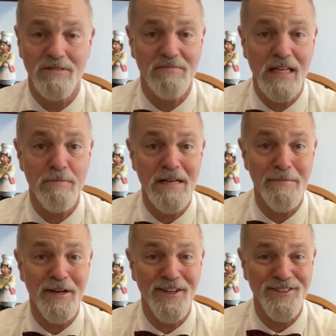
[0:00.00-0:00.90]
10
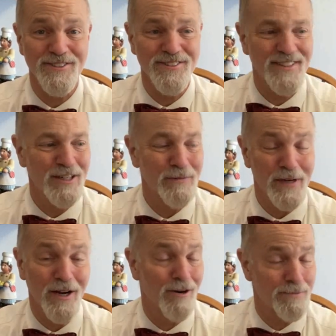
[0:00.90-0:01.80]
minute miracles,
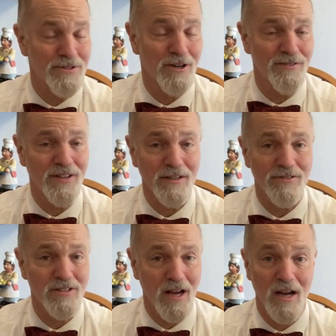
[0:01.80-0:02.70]
we are
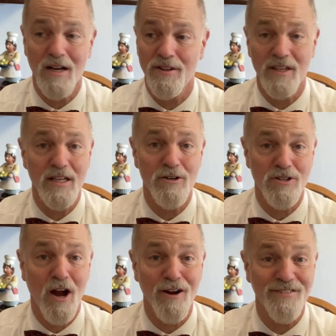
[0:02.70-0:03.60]
preserving uh, the
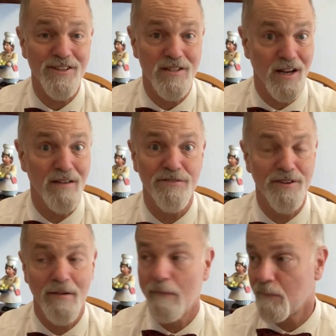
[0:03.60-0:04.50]
year's harvest
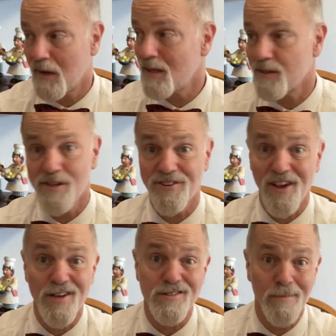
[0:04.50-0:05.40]
of, well, in this
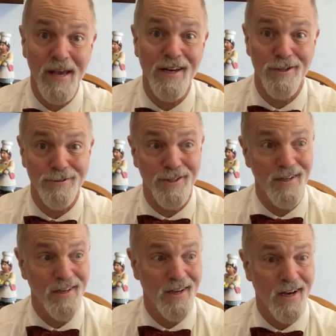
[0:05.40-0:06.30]
case, tomatoes.
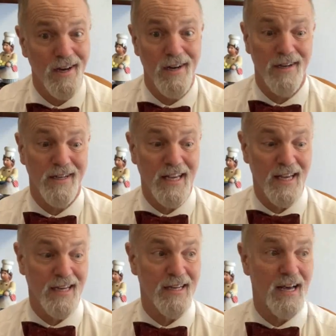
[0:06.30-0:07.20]
Uh,
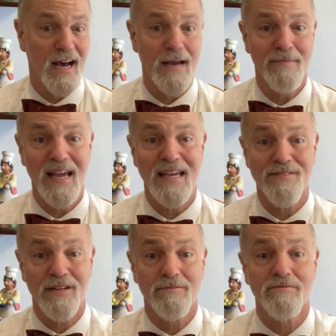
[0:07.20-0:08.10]
and uh, I may
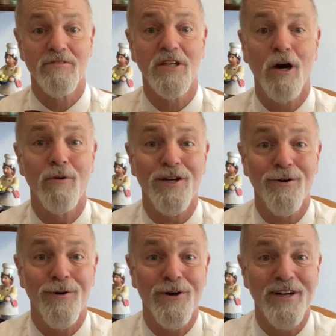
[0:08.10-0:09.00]
even go
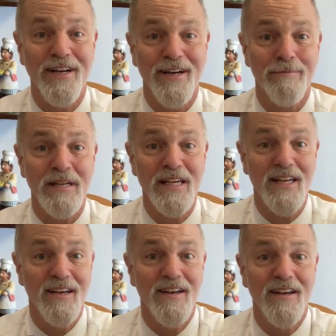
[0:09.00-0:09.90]
record uh,
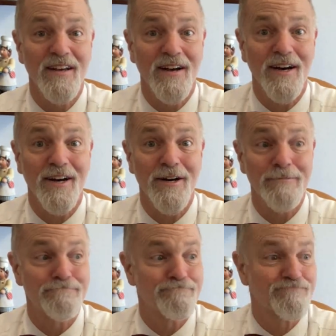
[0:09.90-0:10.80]
me
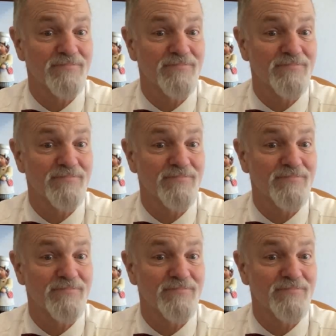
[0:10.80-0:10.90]
um,